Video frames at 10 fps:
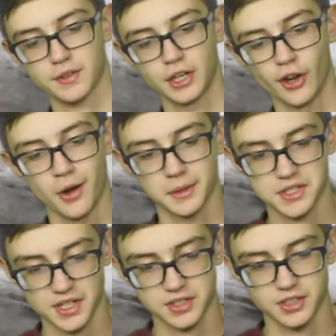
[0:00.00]
of Kendama,
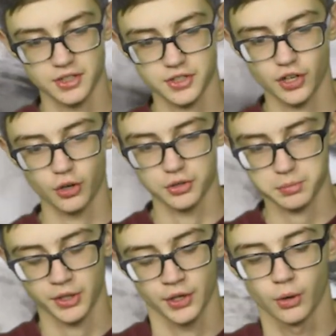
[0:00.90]
six years ago is
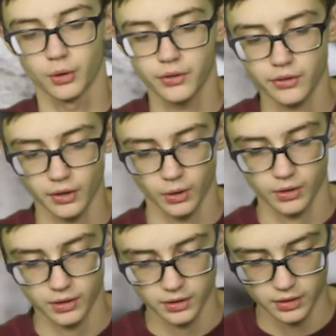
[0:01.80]
pretty old, so.
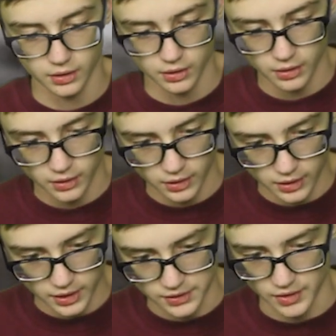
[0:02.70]

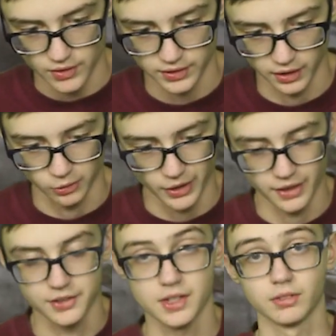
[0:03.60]
Because it's still a
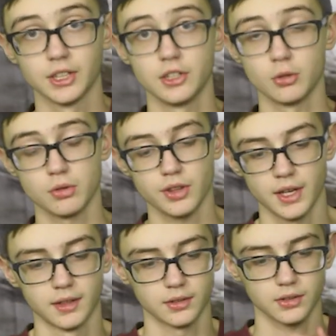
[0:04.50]
relatively new
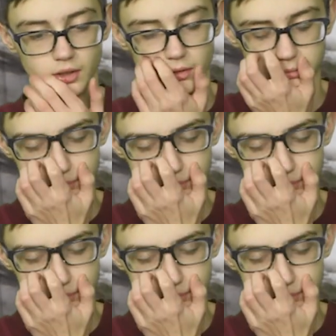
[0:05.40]
thing, so.